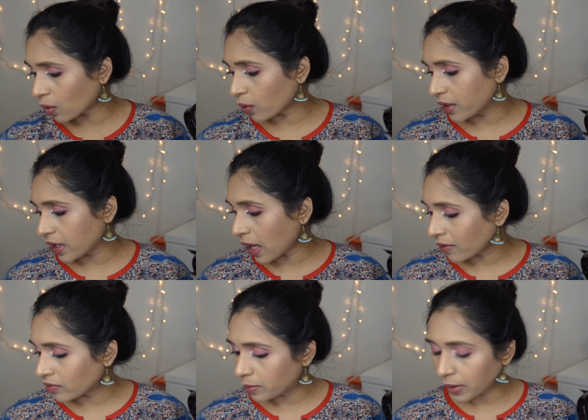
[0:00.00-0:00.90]
I already
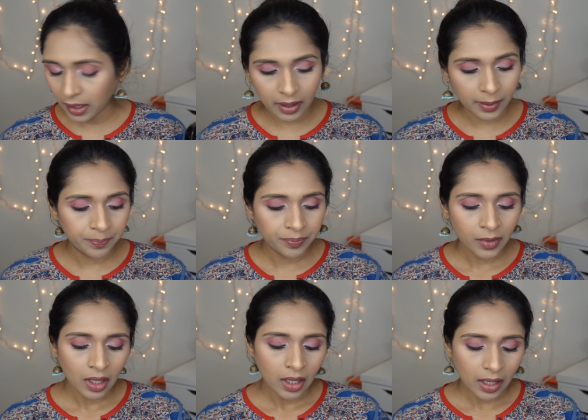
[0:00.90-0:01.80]
have the Becca,
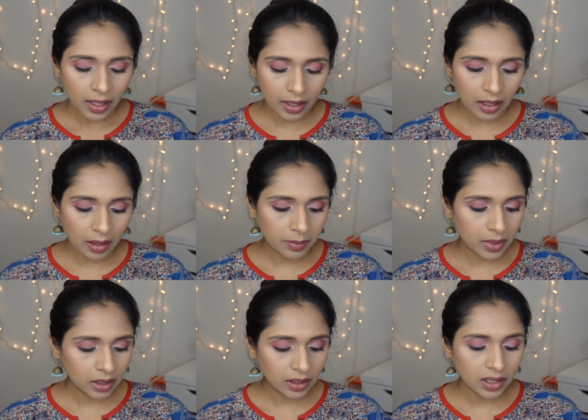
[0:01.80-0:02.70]
and
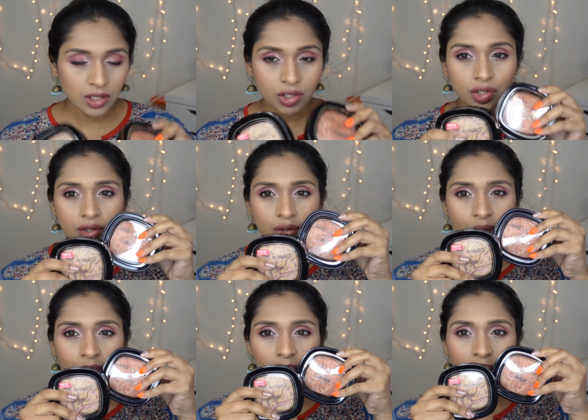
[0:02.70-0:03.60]
among these
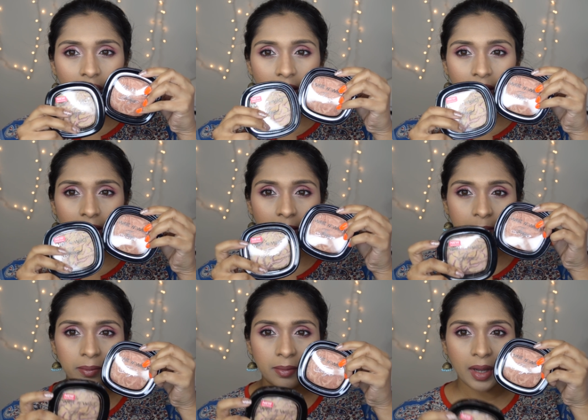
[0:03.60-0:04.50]
two,
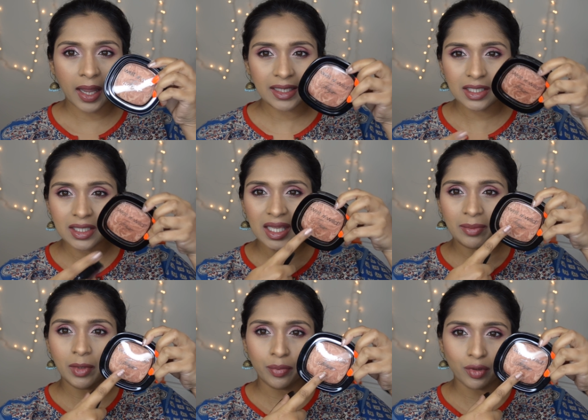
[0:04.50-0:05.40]
I'll just
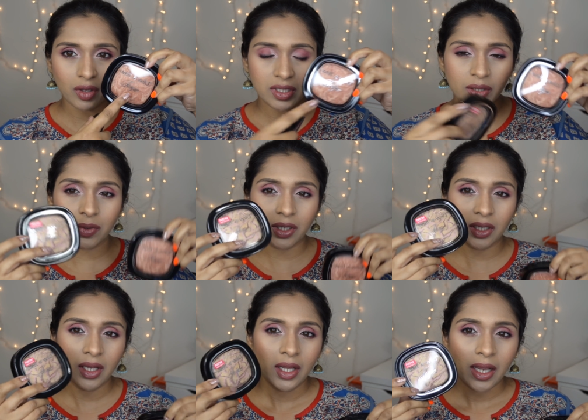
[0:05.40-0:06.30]
keep the bronzy one,
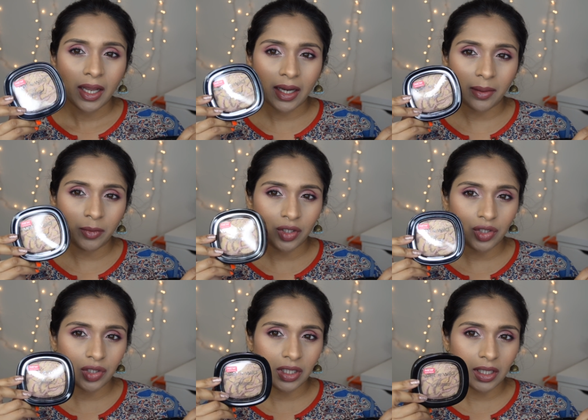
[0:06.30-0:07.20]
and I'm going
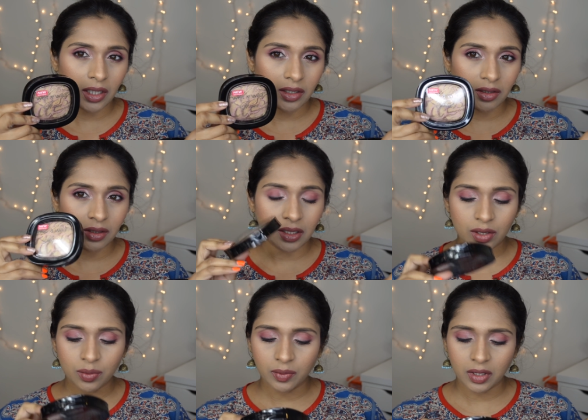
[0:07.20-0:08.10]
to declutter
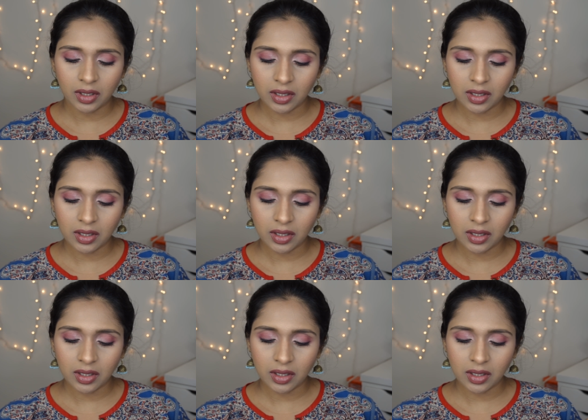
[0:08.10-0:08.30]
this one.